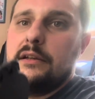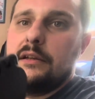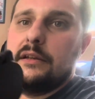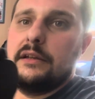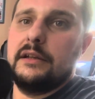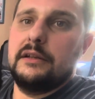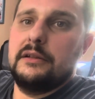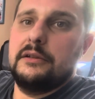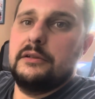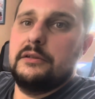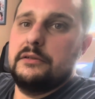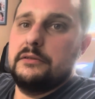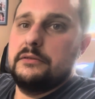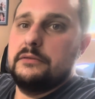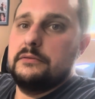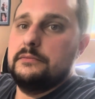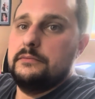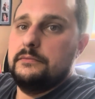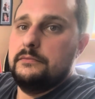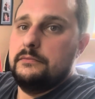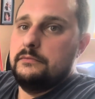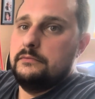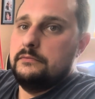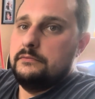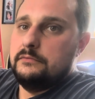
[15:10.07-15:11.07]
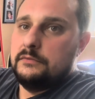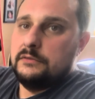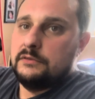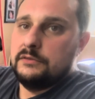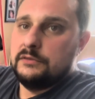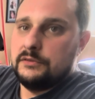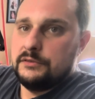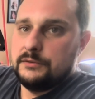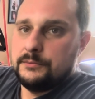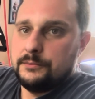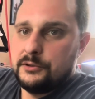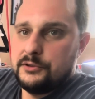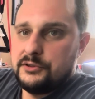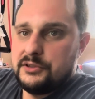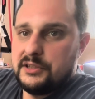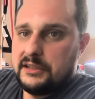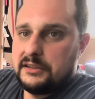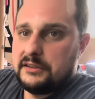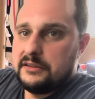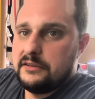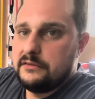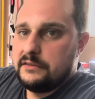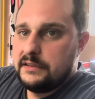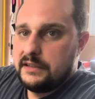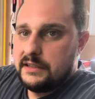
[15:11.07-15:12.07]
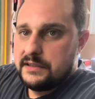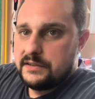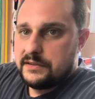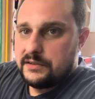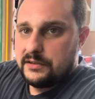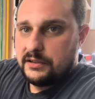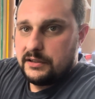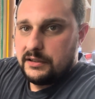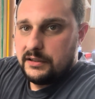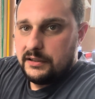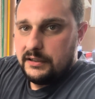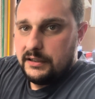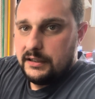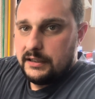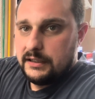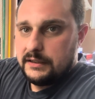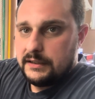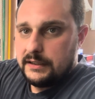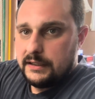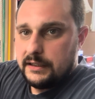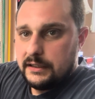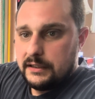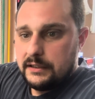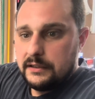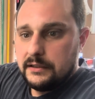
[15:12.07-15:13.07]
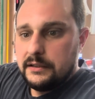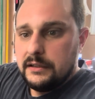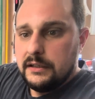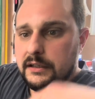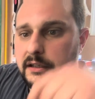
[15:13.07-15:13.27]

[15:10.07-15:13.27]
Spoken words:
it'll project a laser, and then